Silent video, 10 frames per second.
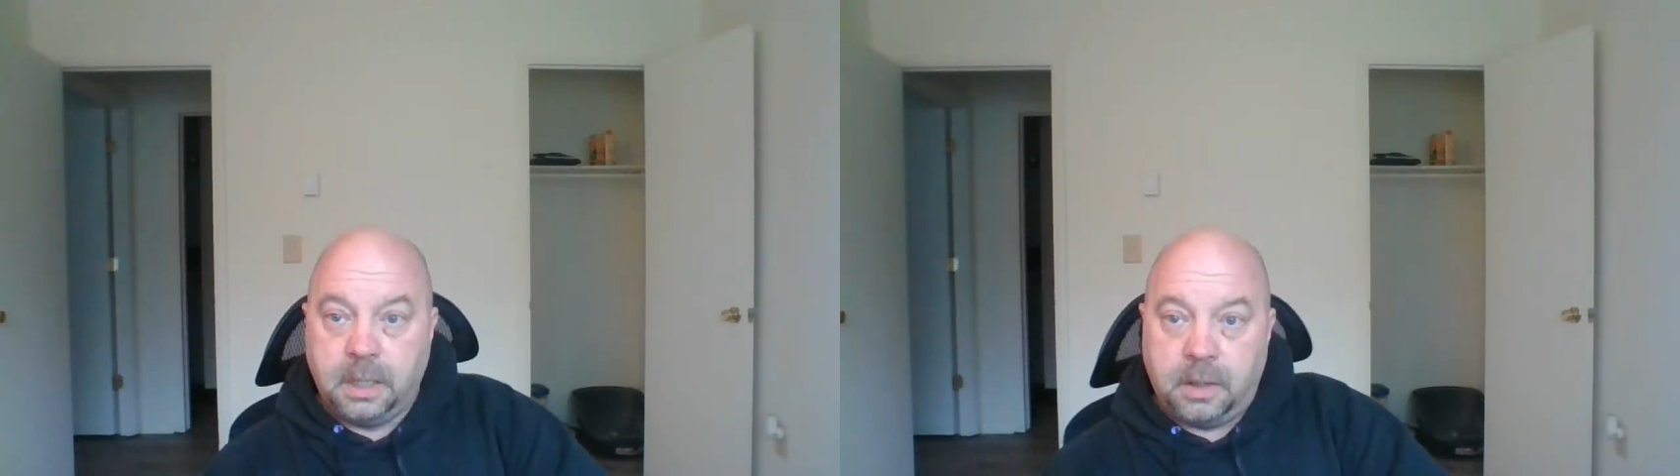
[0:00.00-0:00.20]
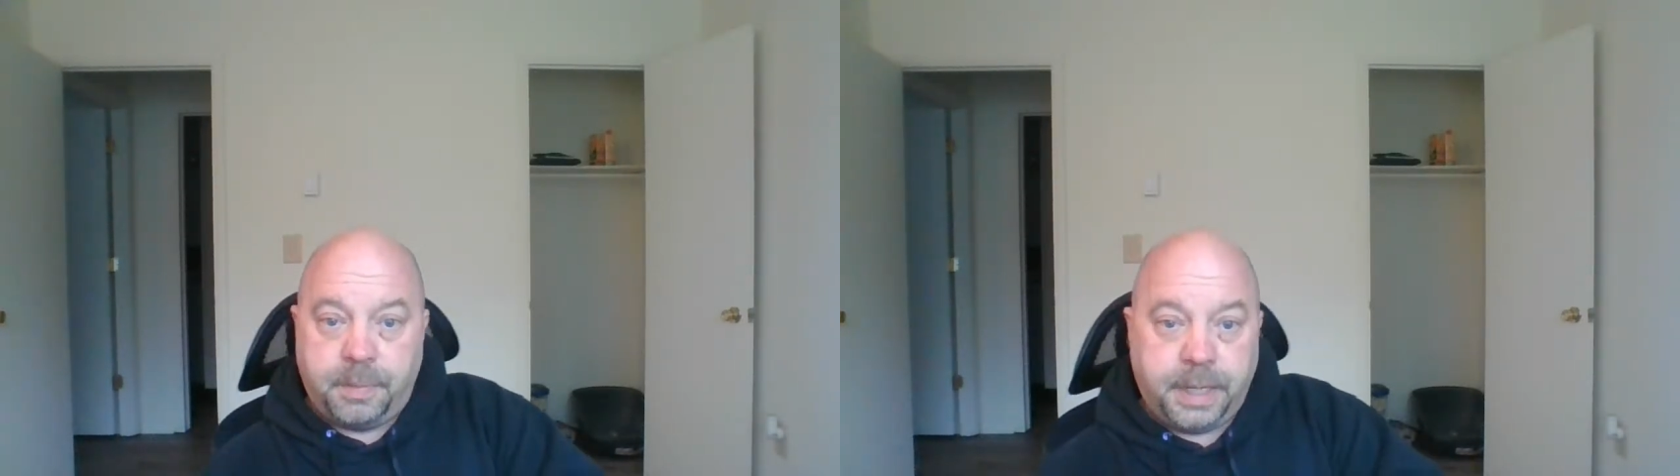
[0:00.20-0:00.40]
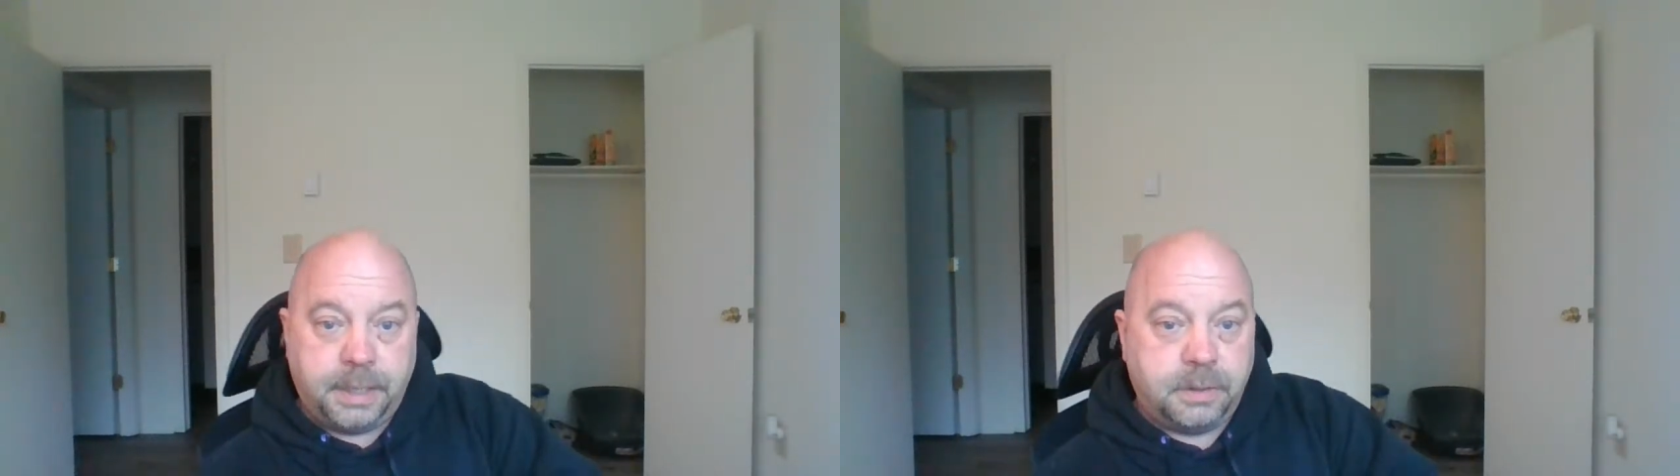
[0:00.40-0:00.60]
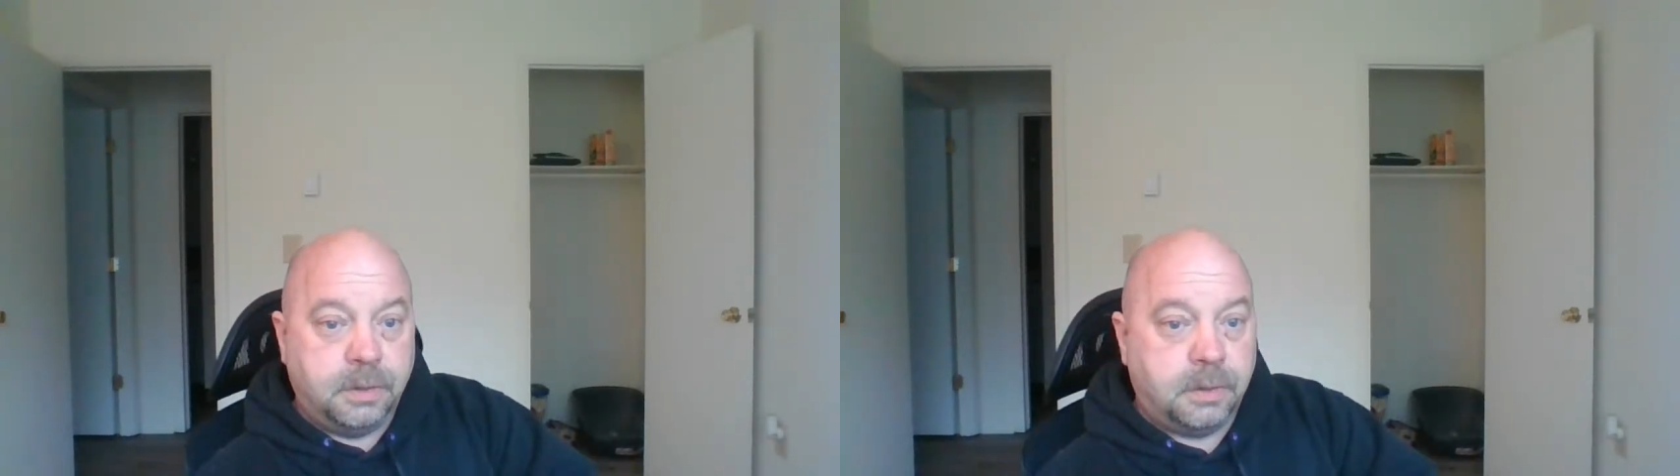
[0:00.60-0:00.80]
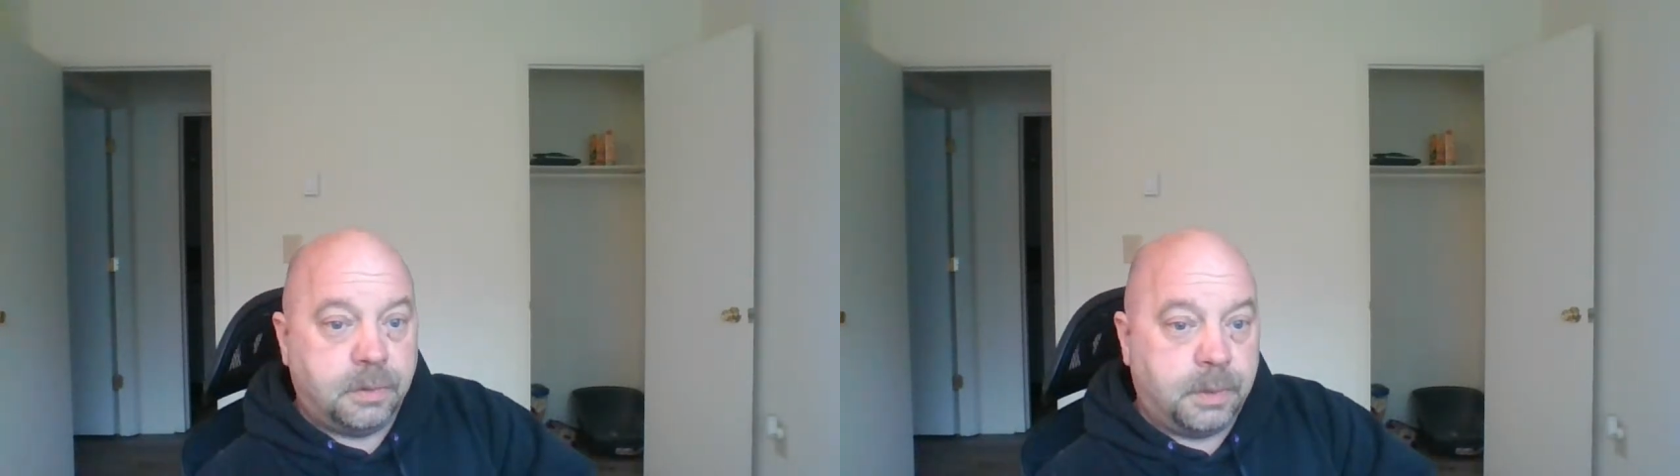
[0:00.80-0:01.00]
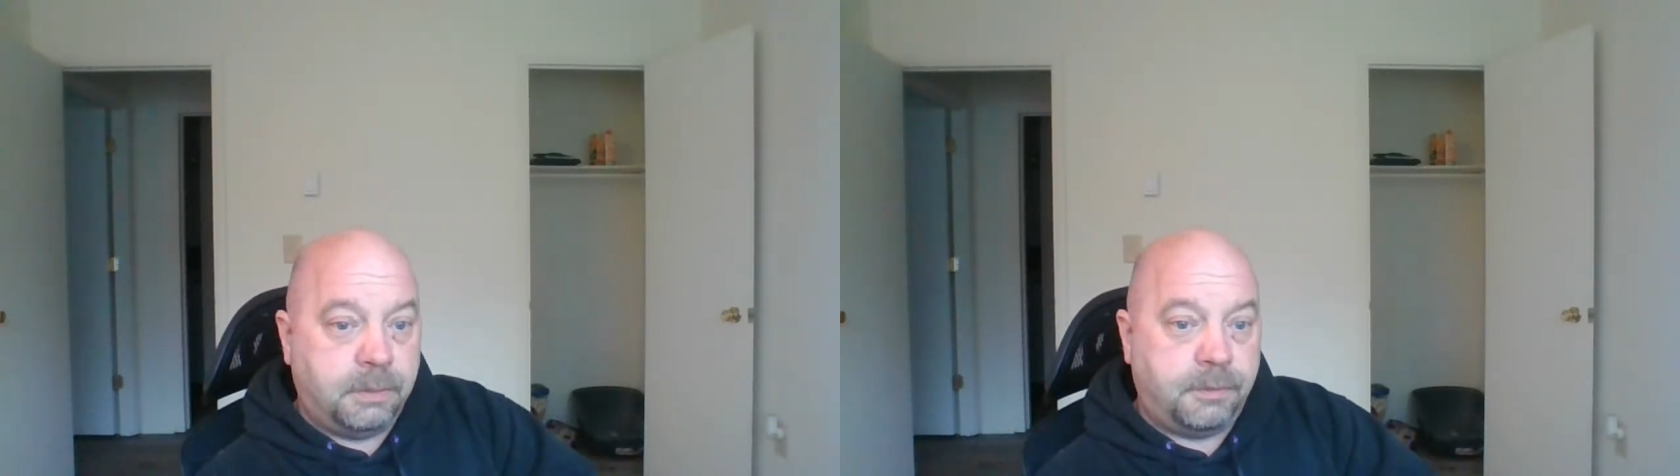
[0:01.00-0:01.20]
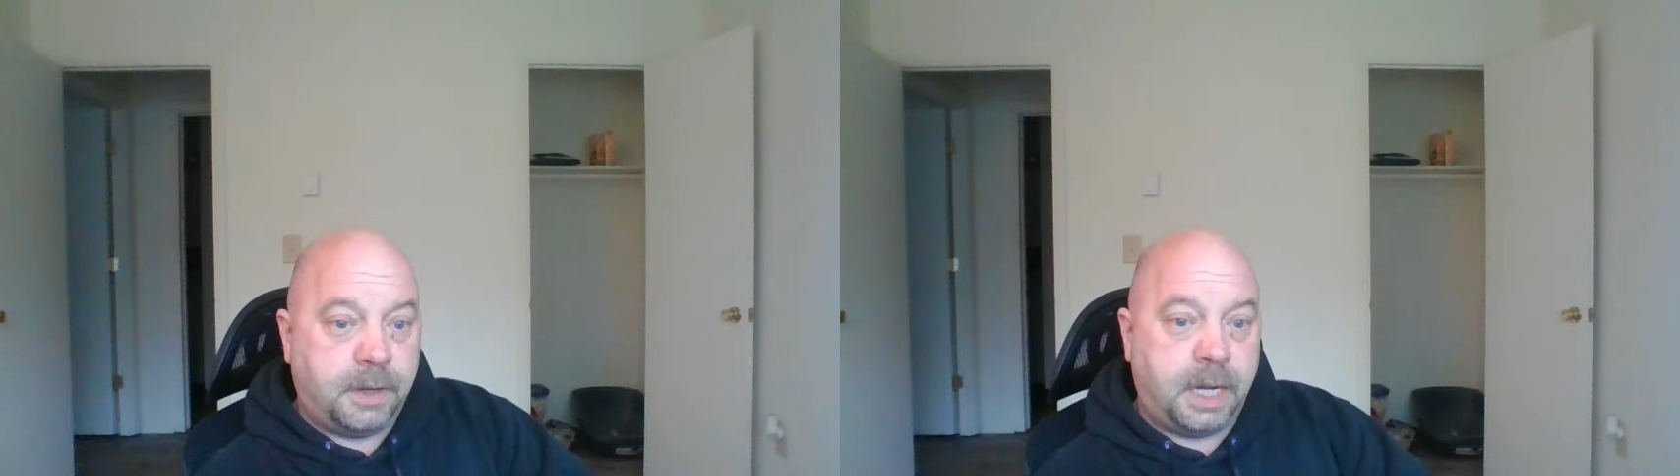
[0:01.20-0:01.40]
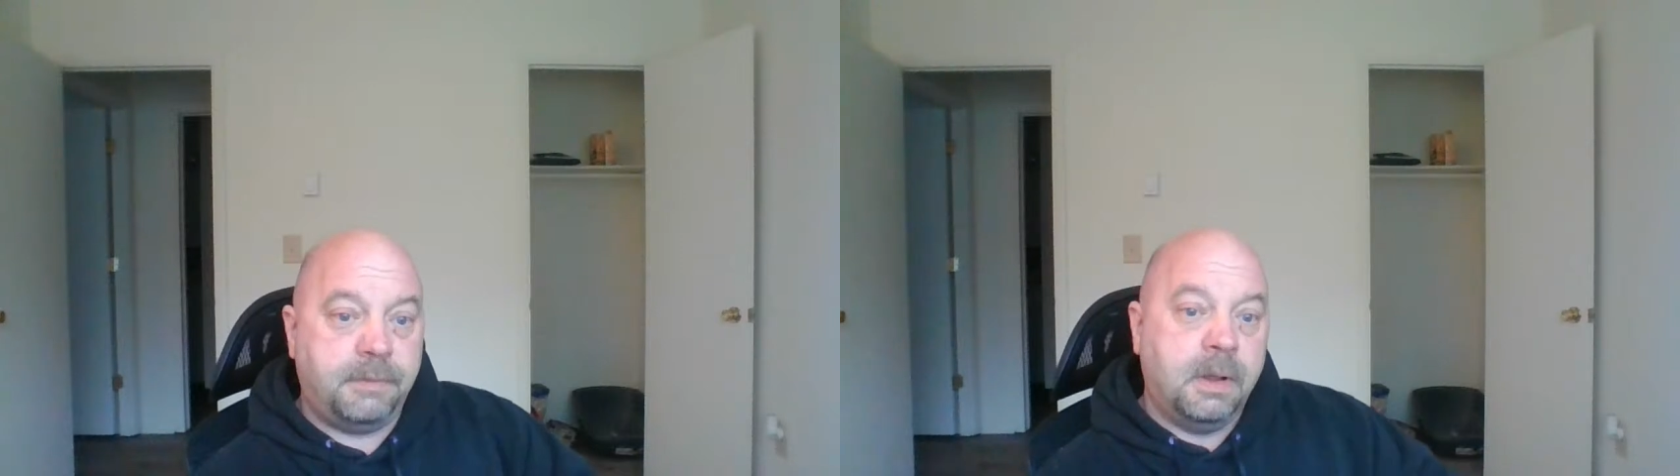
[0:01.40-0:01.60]
on page
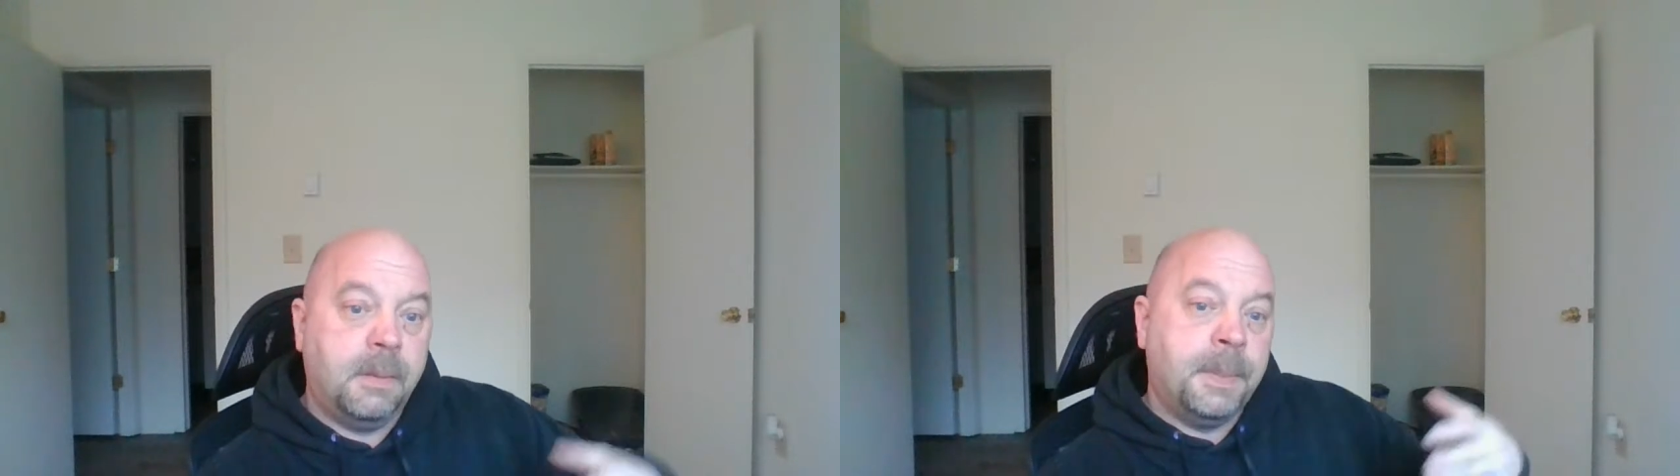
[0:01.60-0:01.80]
225.